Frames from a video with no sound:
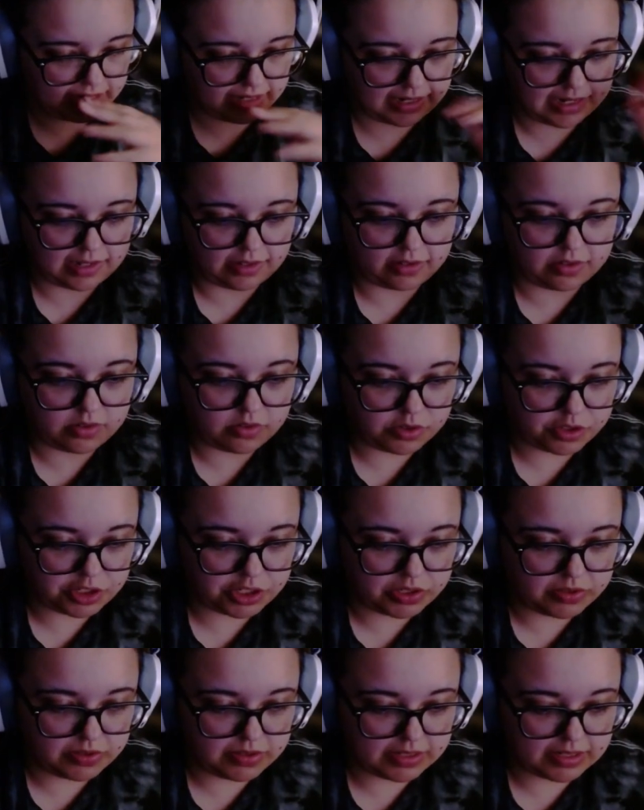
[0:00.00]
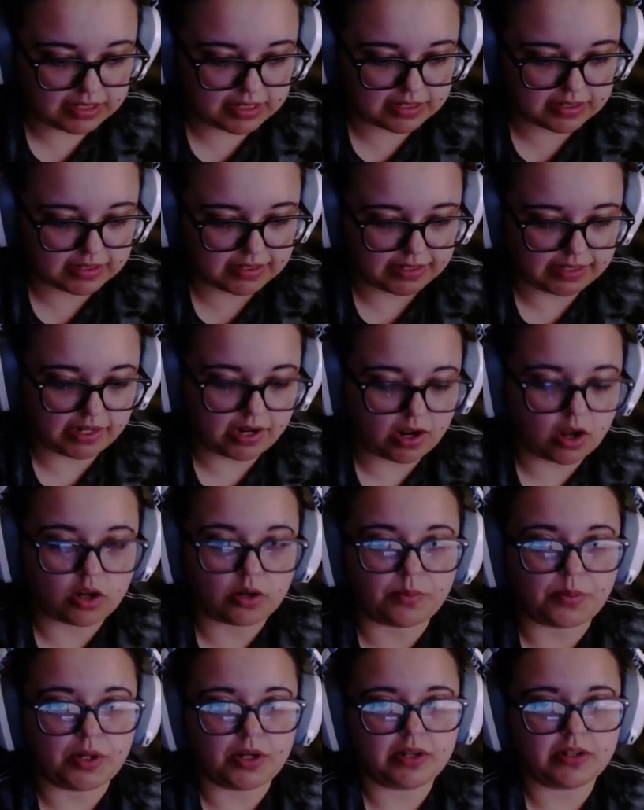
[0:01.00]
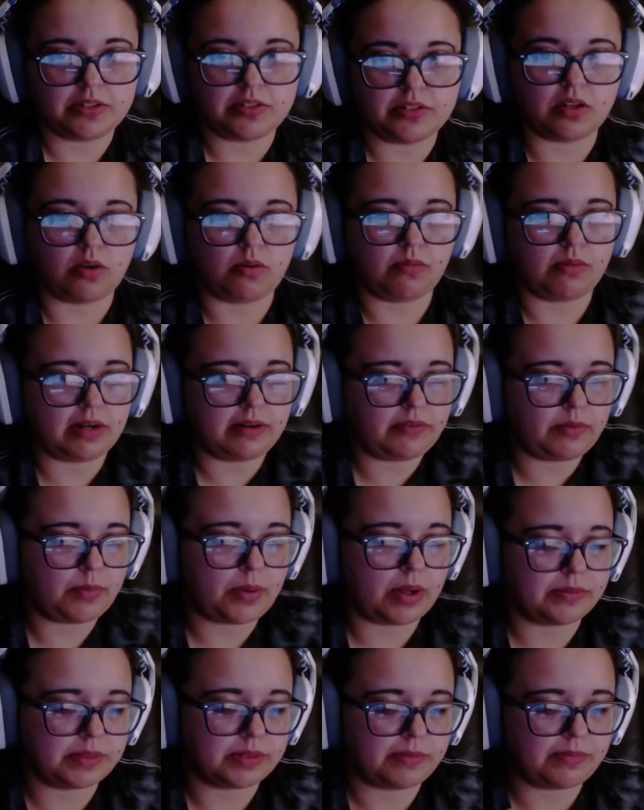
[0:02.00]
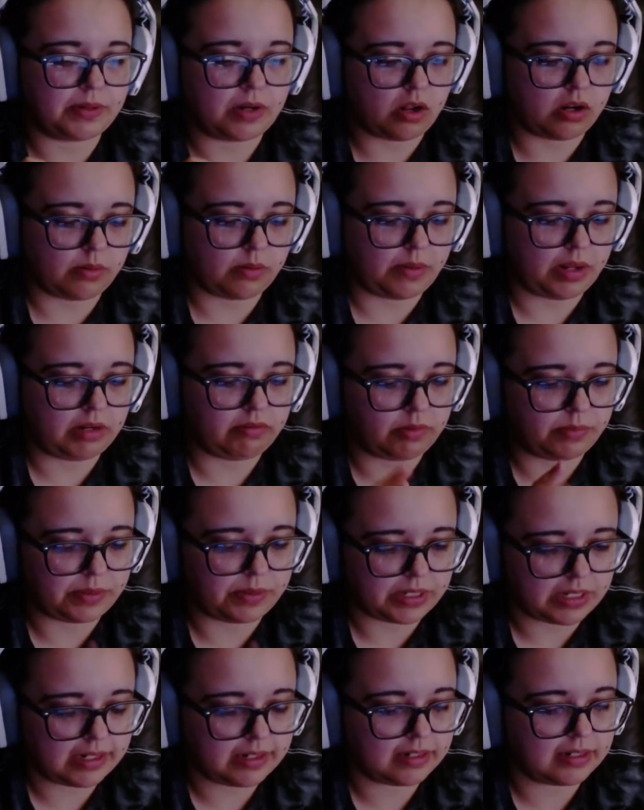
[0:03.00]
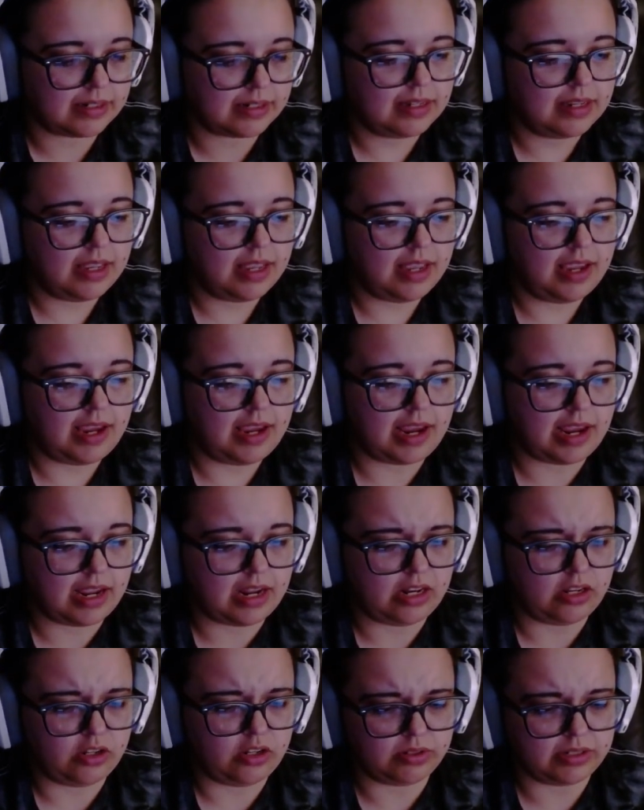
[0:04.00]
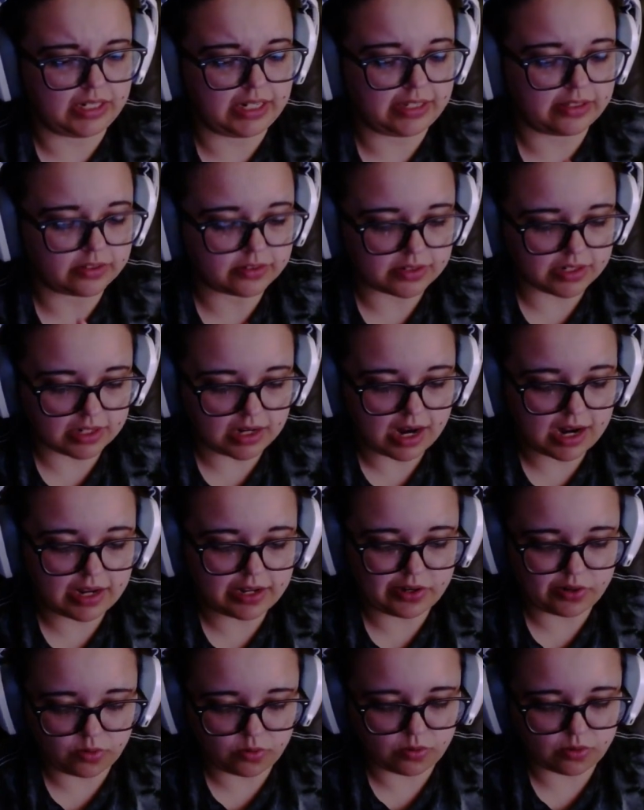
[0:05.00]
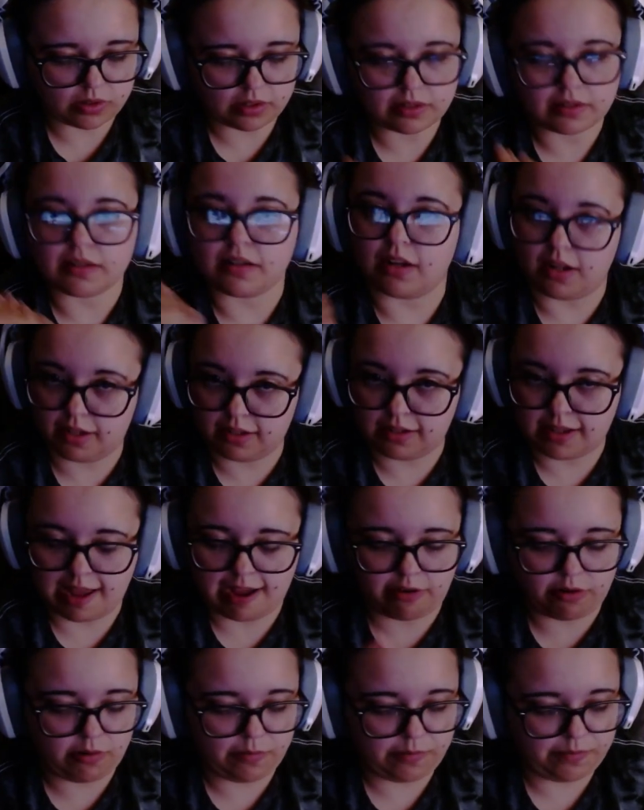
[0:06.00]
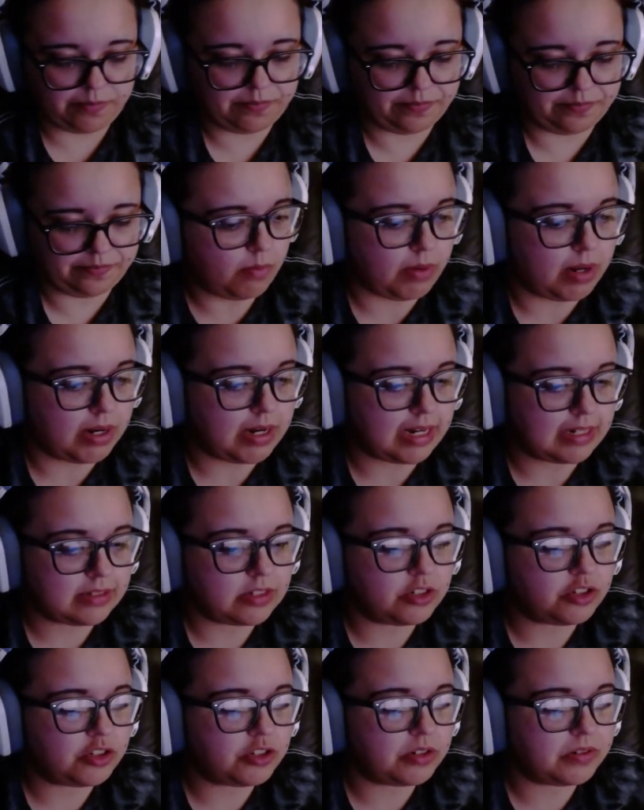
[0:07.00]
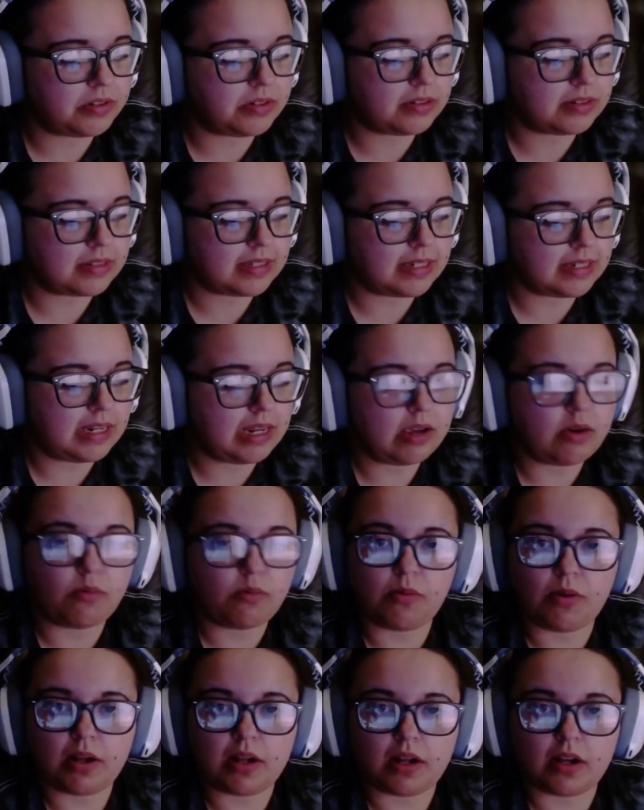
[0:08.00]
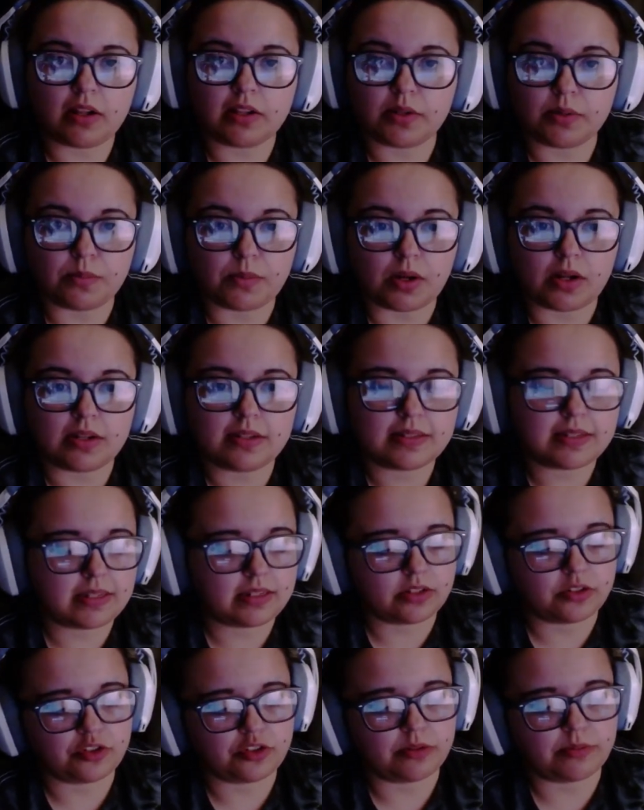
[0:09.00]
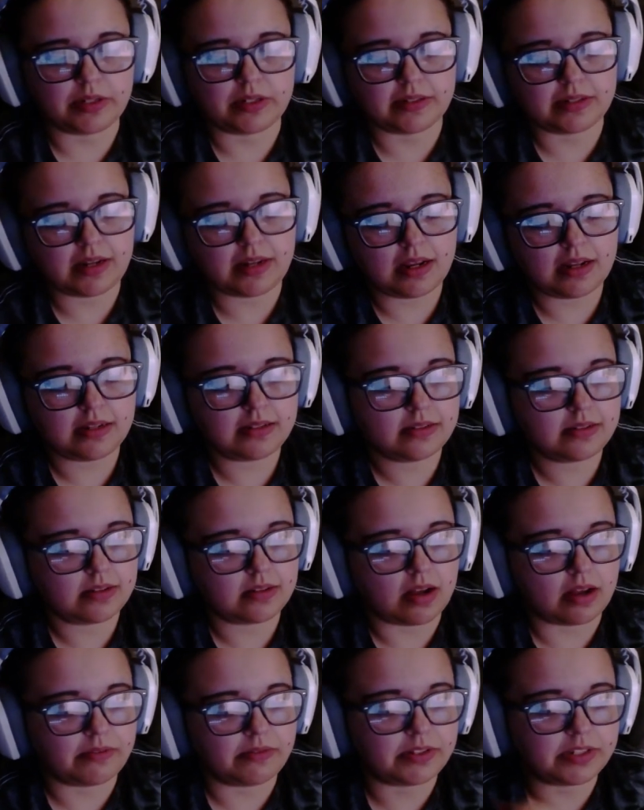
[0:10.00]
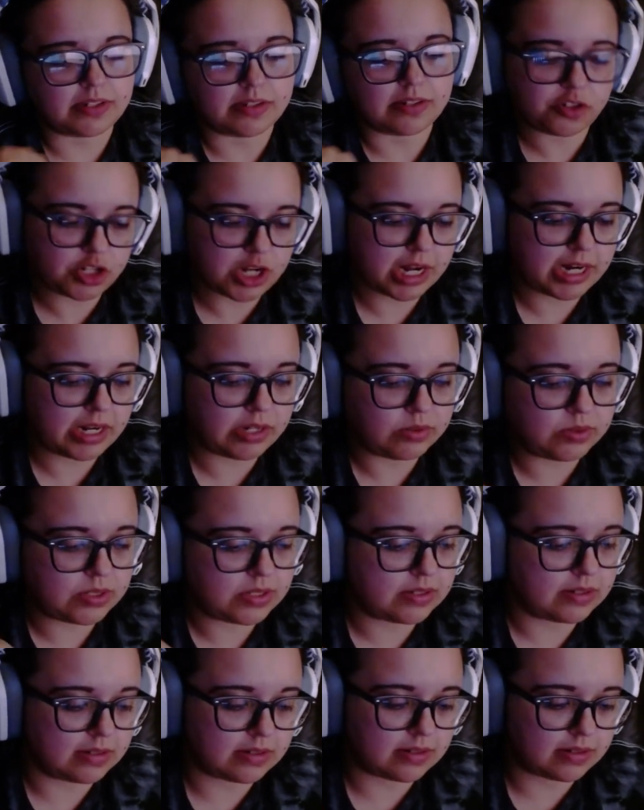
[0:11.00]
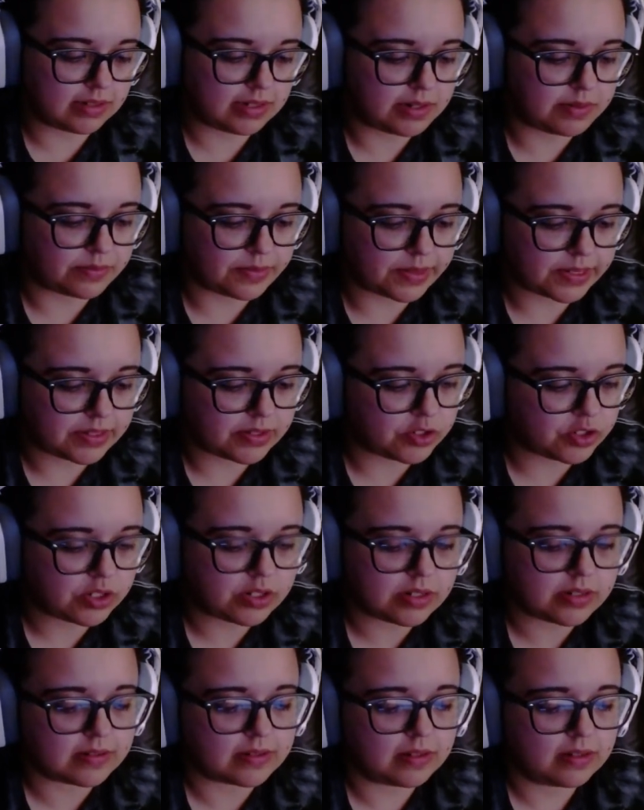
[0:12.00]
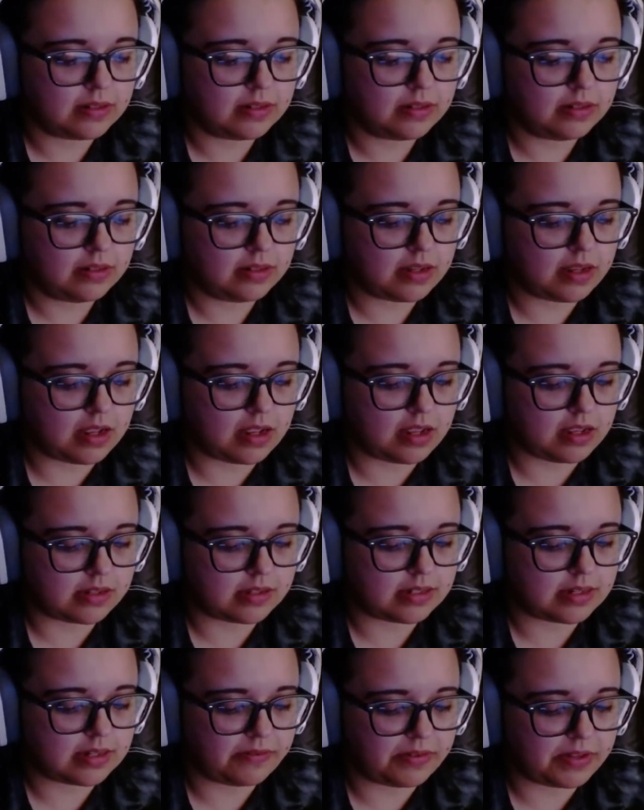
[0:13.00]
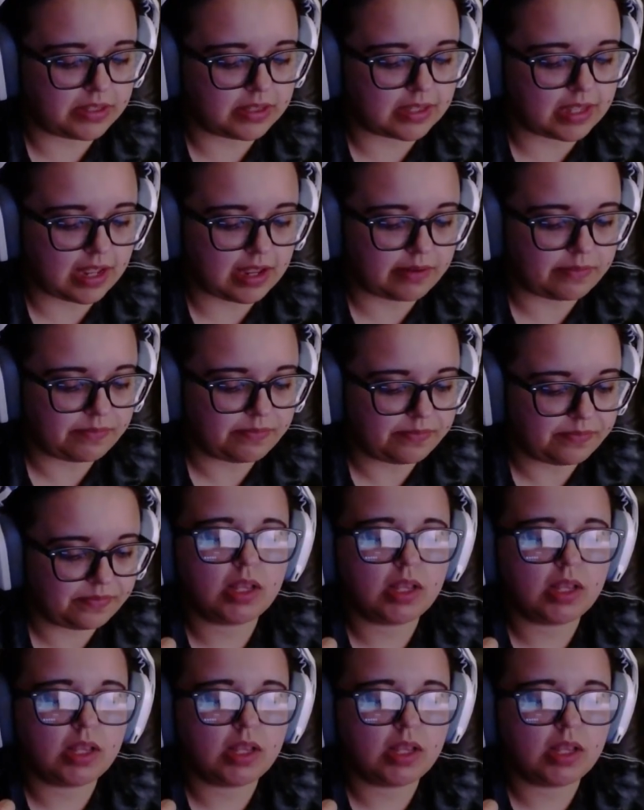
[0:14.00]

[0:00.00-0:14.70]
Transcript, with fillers: Now the little shield is the automod, so whatever pops up in automod will be here, and you can either deny or allow. Mod actions, you can see what other mods and the streamer has done, so obviously shoutouts, deleted messages, stuff like that.